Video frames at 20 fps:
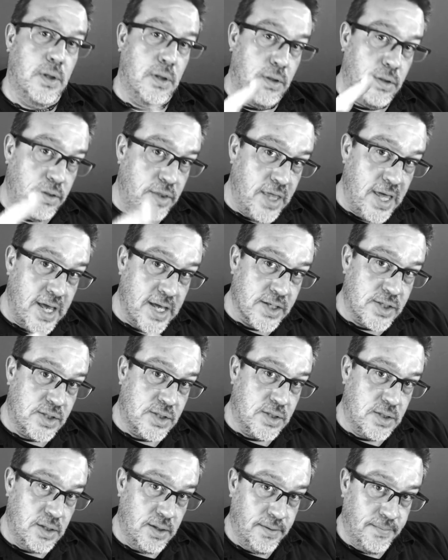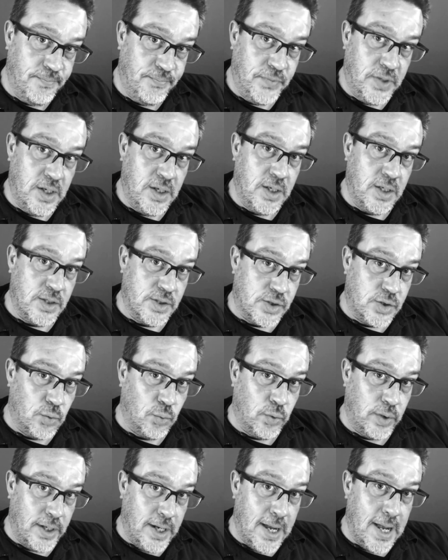This is the
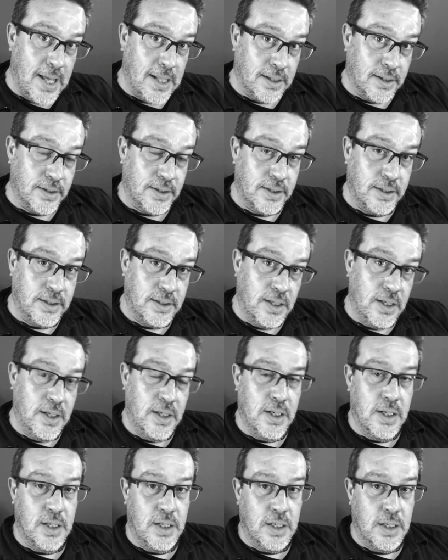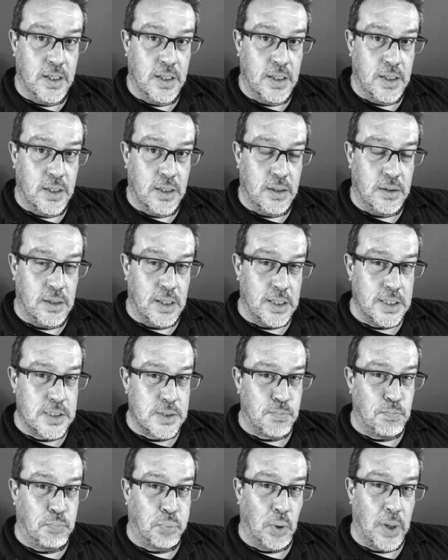reality that is
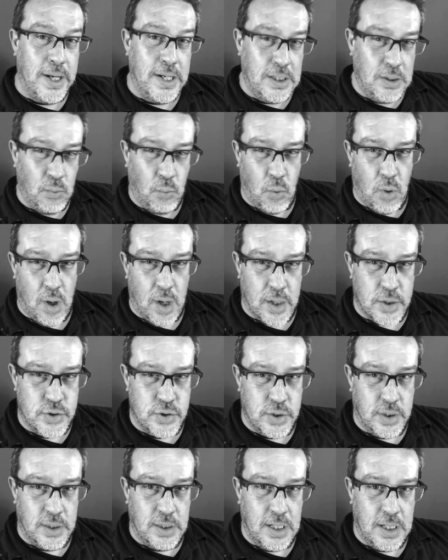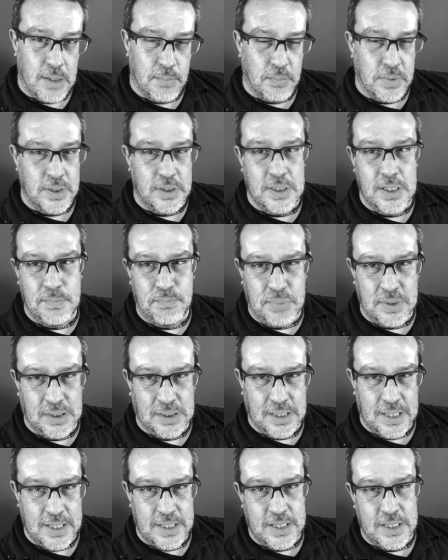brainwashing and
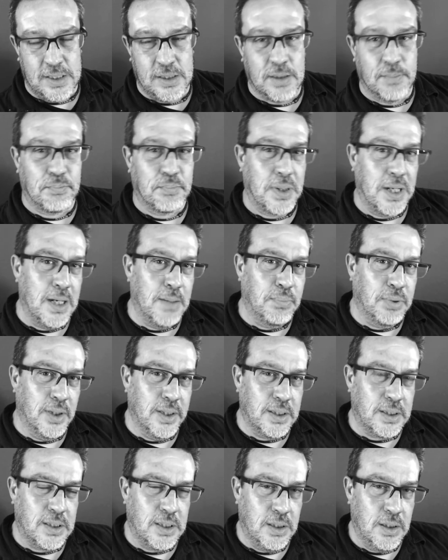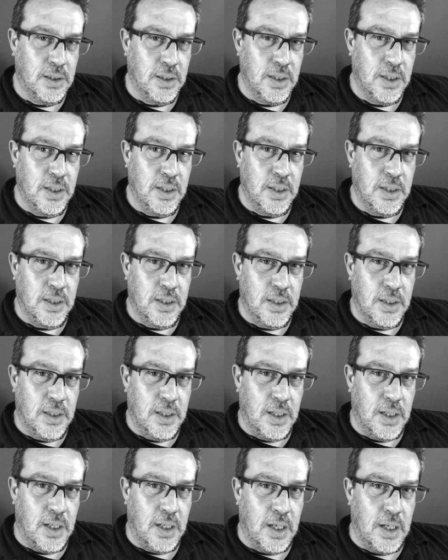manipulating the public
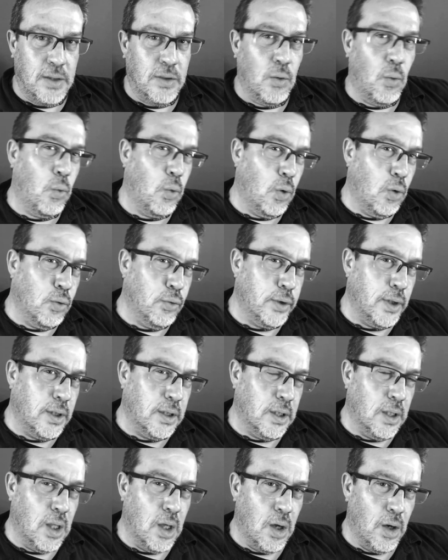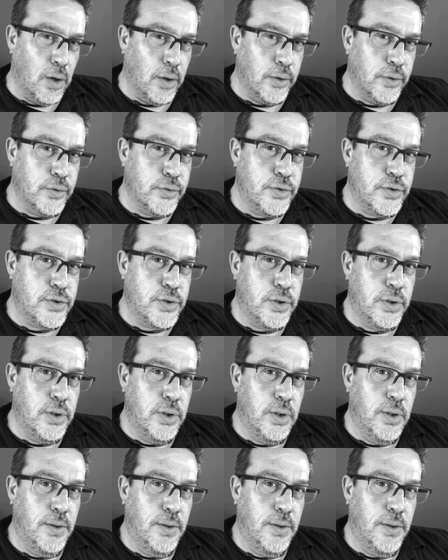and the world at large.